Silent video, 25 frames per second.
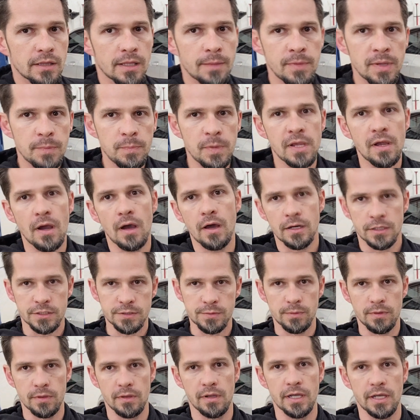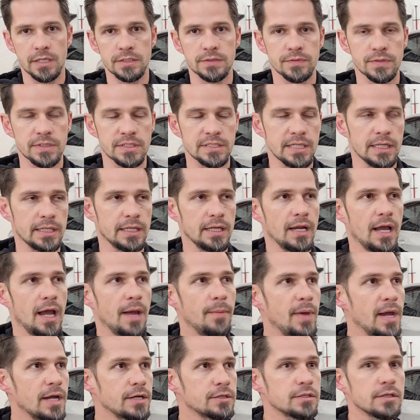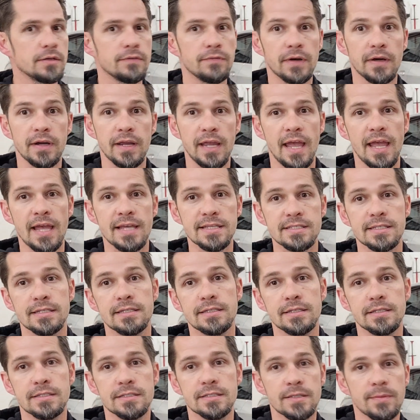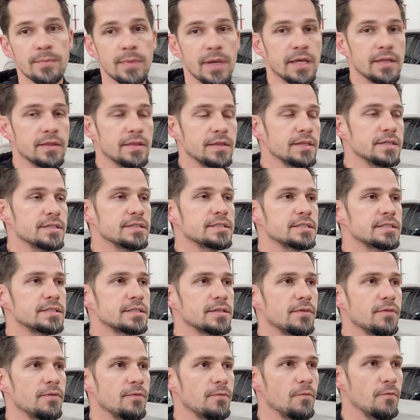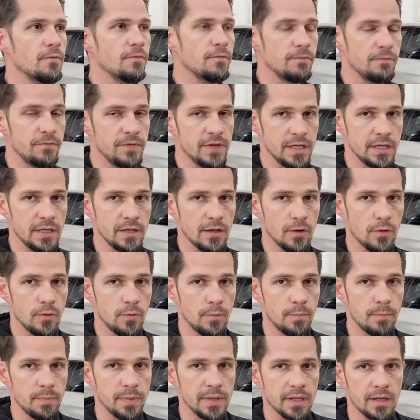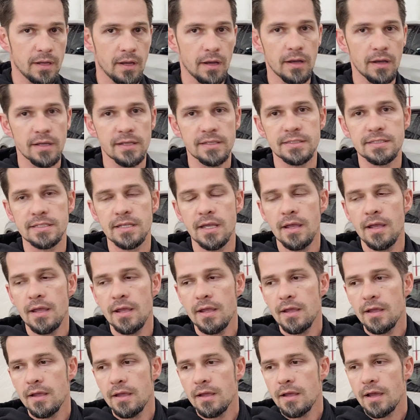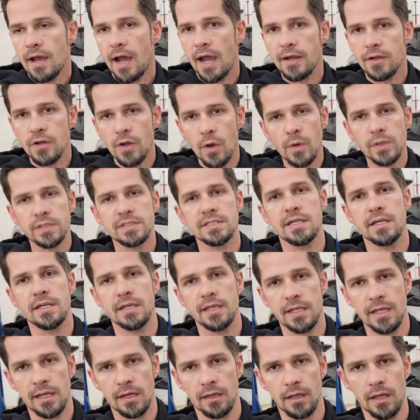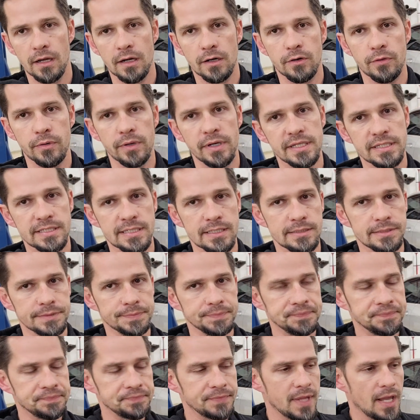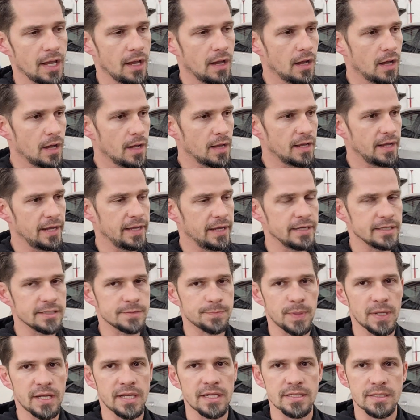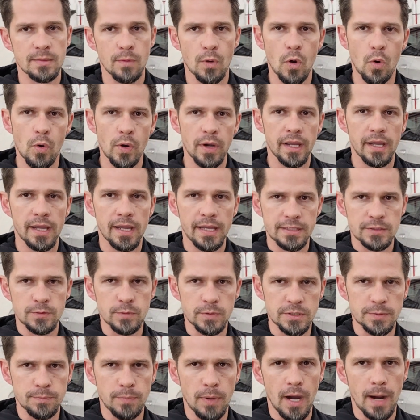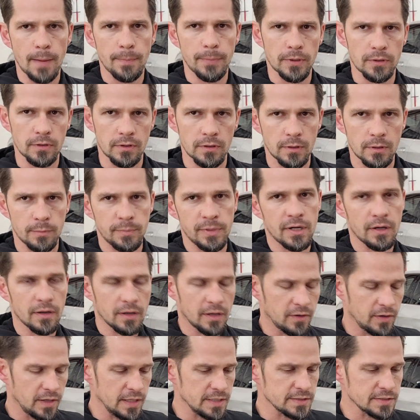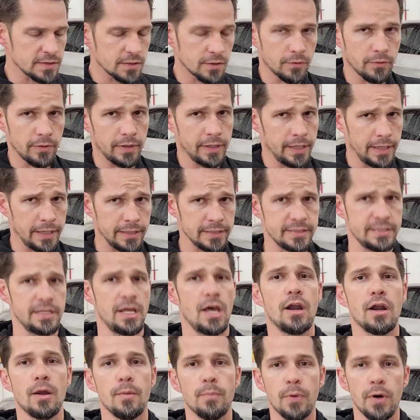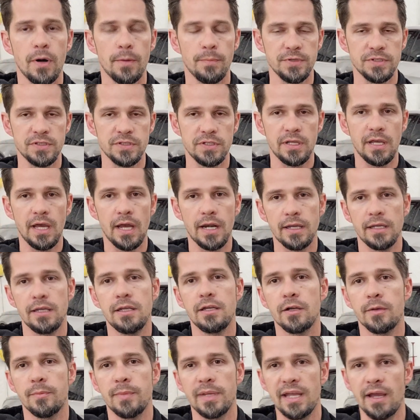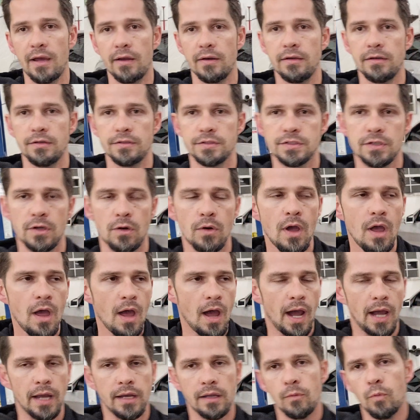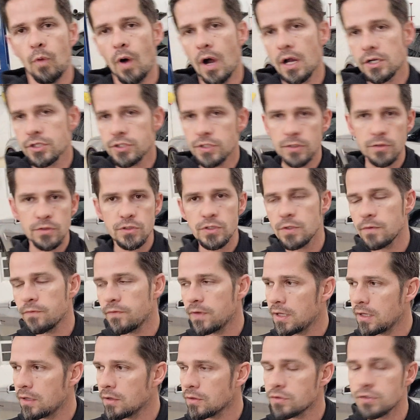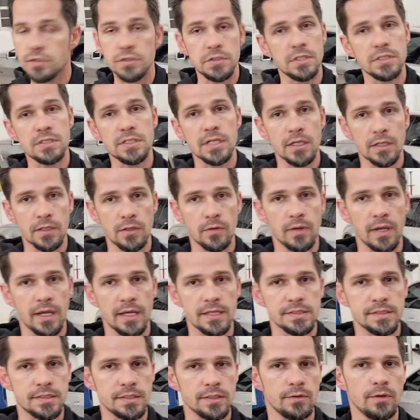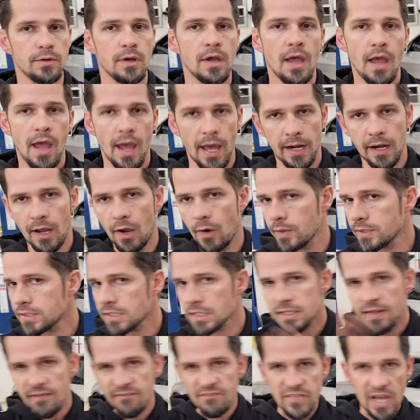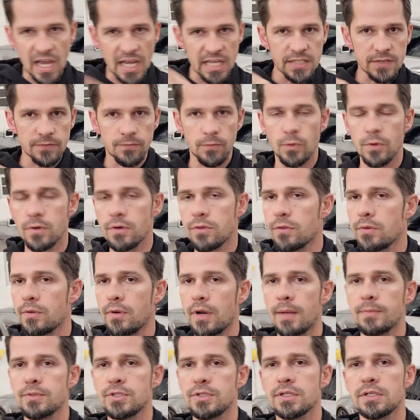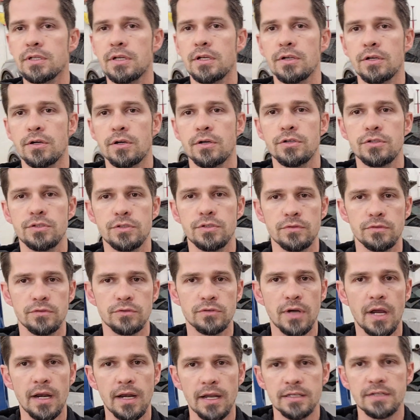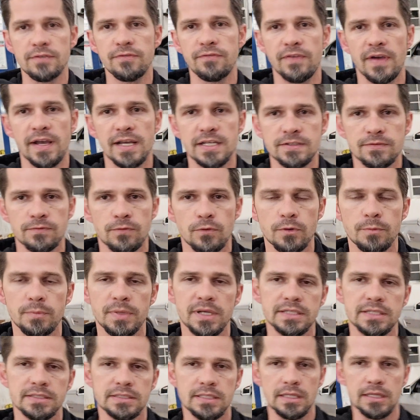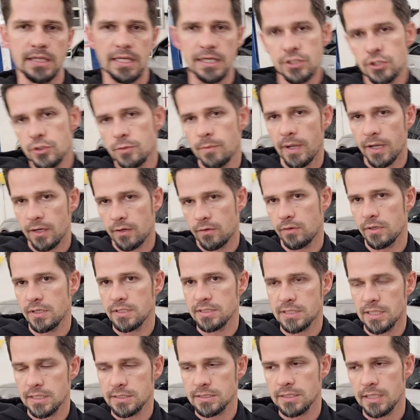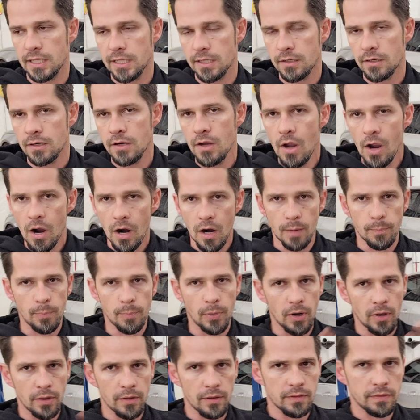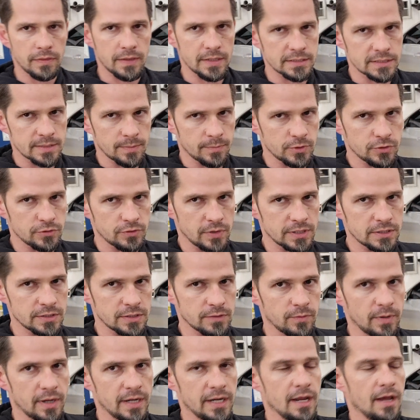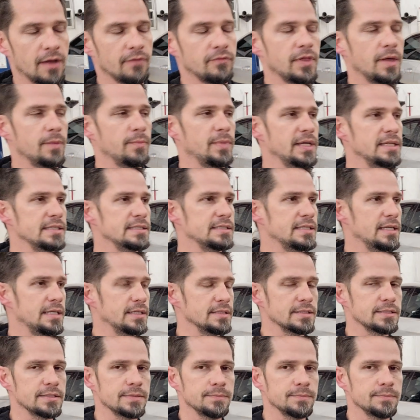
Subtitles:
Let me be honest with you guys for a second. I'm actually very hesitant to make this video because I know it's going to get a lot of criticism. And it's because I'm going against what's popular, a little bit against the grain, and it's not on purpose. You got to hear me out here. So I watch YouTube videos just like you guys do, and I always like to fast forward through it. I'm just going to encourage you, try not to fast forward, because the things you might criticize later are probably the things I'm addressing right now, if that makes sense.